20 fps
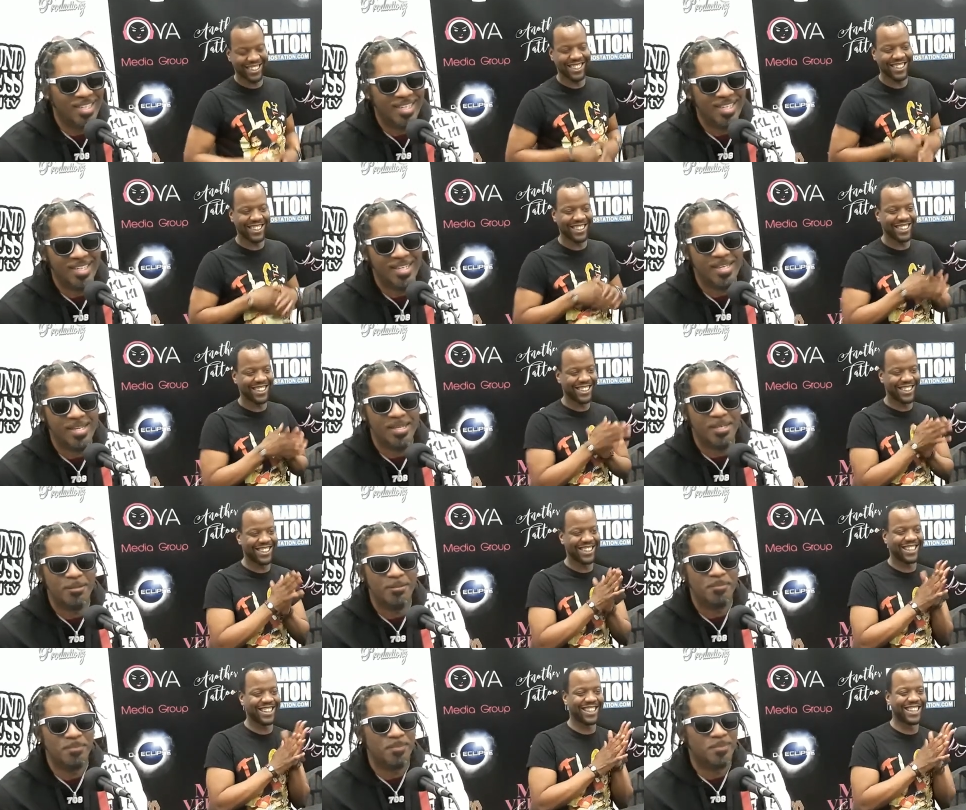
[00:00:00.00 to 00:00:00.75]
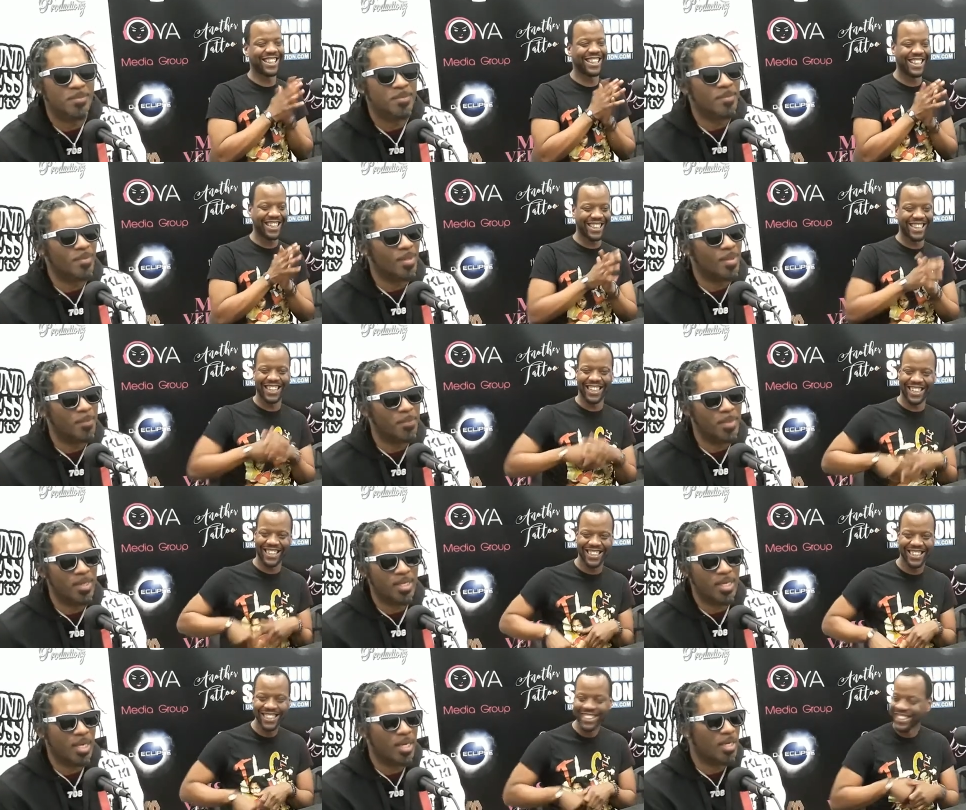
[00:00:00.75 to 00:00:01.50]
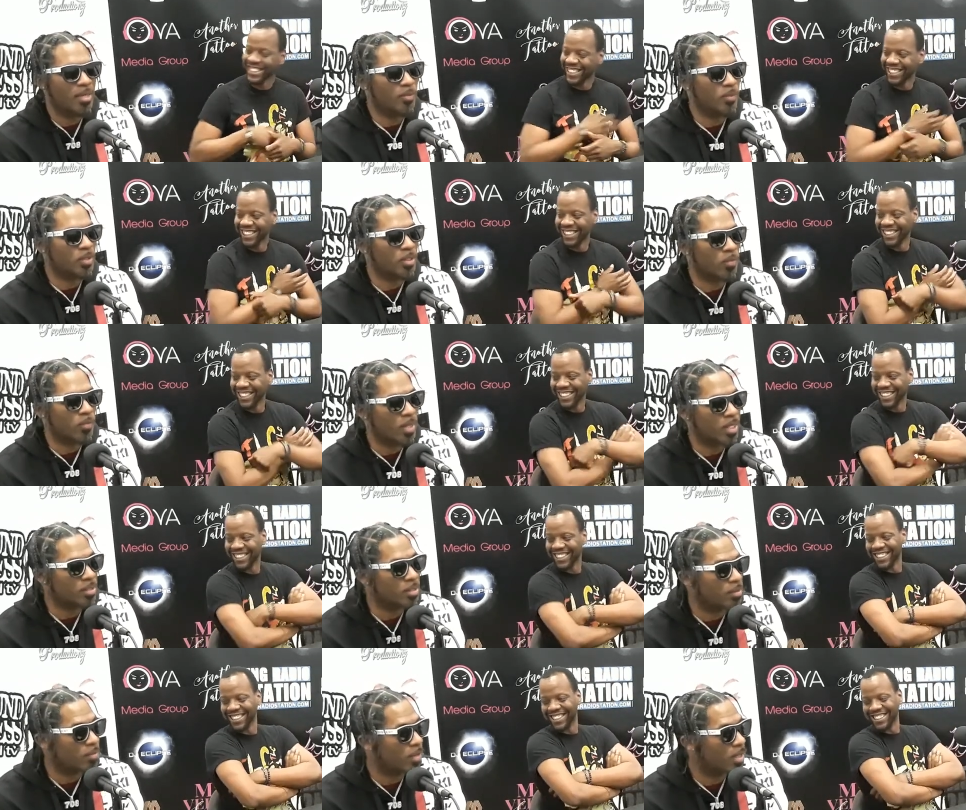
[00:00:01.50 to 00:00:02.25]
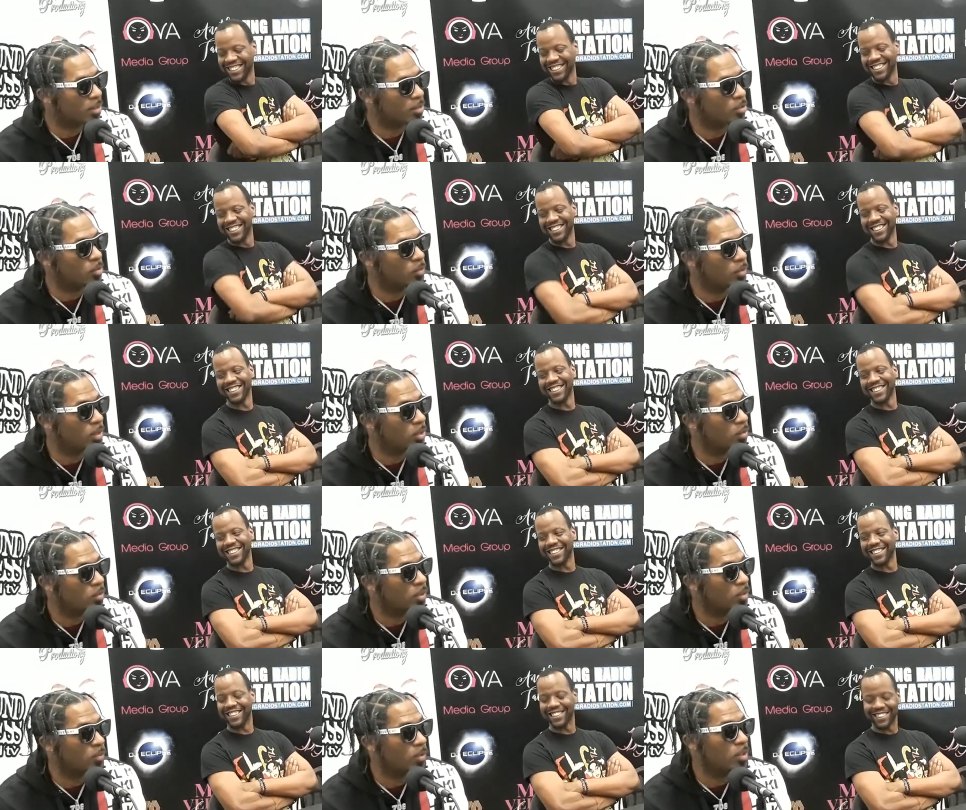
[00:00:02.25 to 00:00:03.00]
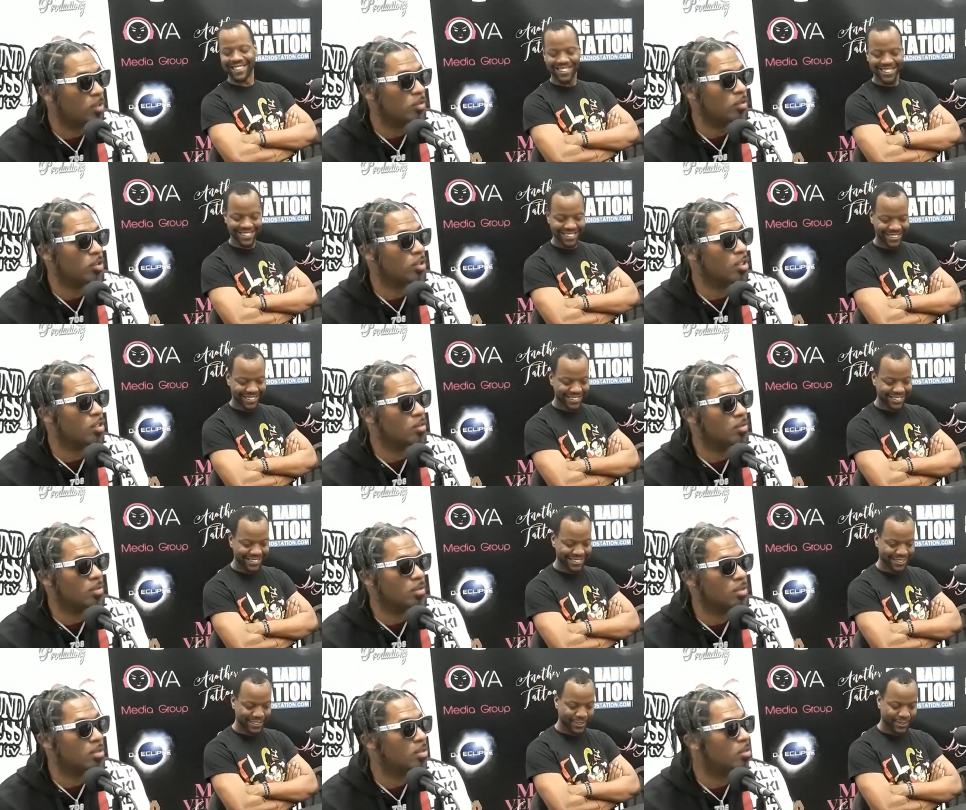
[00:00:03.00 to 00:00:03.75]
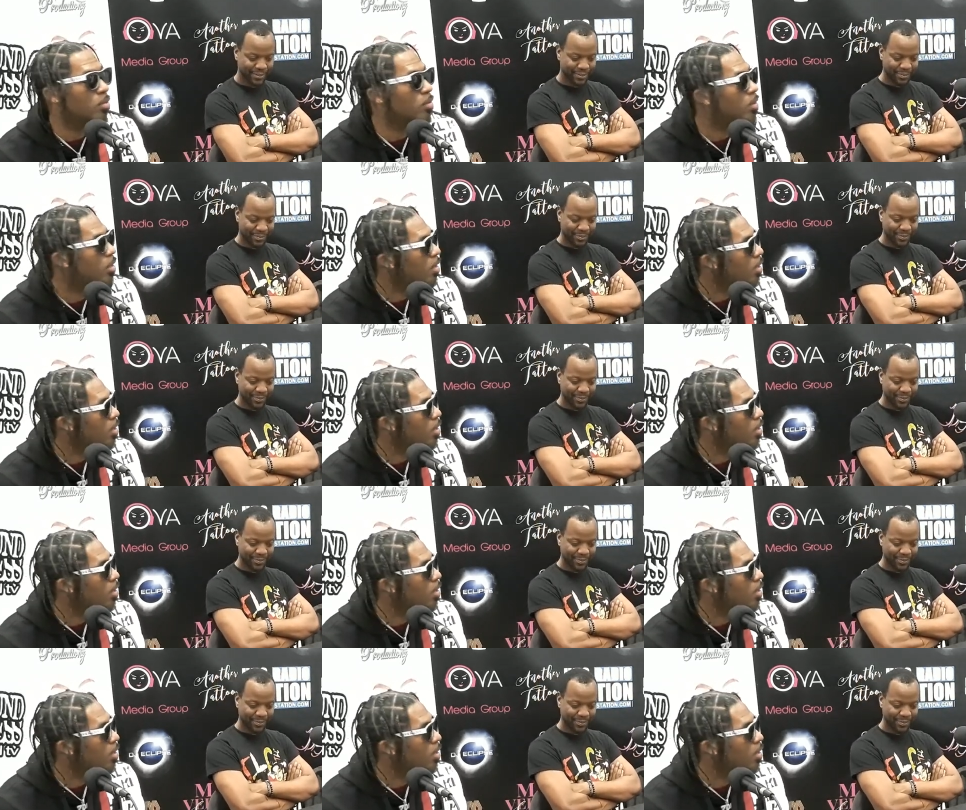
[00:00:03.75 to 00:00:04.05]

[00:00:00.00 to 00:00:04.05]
Speaker 1: um, but yeah, with the restaurant too, we do we do shows too.